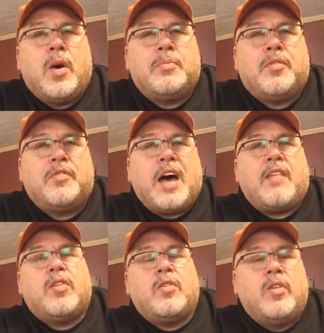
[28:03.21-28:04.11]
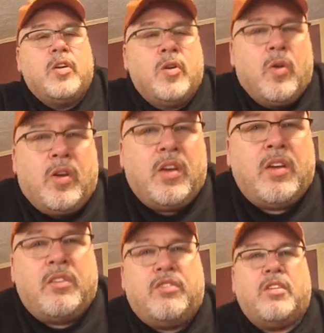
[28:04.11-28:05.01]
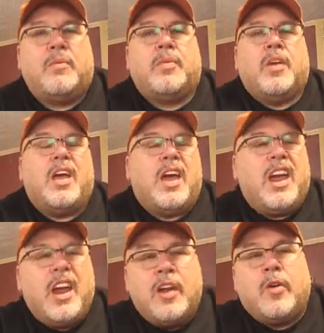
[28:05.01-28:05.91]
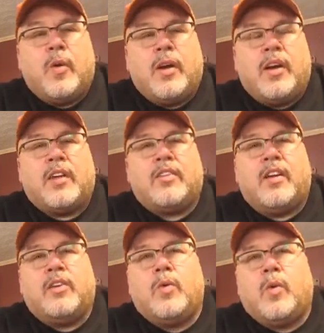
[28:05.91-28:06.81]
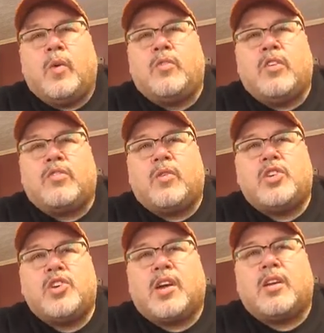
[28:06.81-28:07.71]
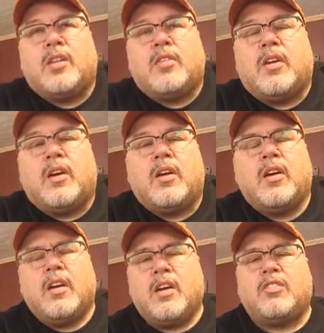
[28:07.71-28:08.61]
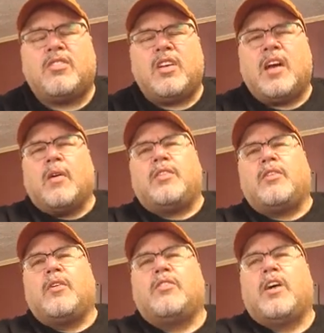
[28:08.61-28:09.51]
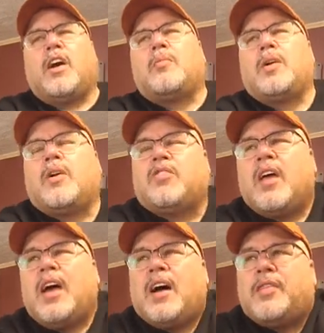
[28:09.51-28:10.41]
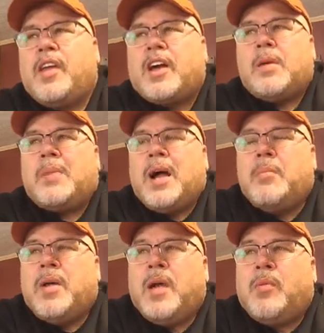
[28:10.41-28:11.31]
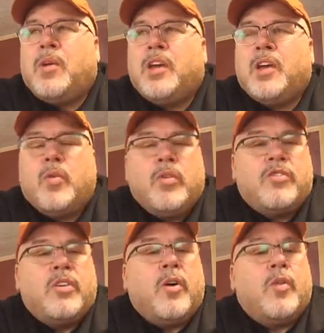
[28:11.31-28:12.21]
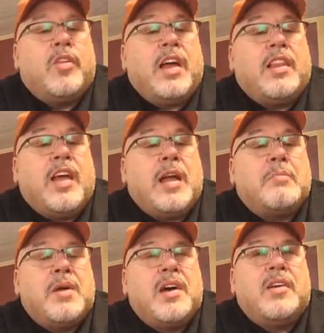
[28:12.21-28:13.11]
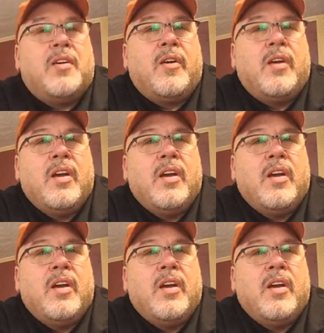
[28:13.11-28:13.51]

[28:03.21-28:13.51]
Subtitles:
up to 500 degrees indirect and do a rotisserie chicken in there and see how it turns out, because I think I might be able to get a result that I like better